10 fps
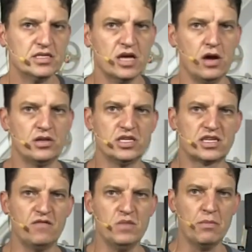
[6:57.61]
So
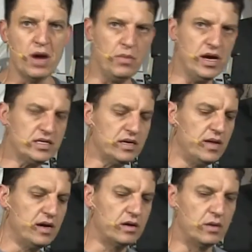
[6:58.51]
just give me a moment.
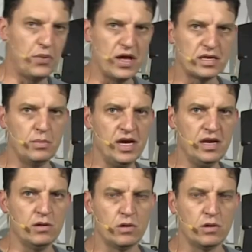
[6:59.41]
I'm going to plug them in.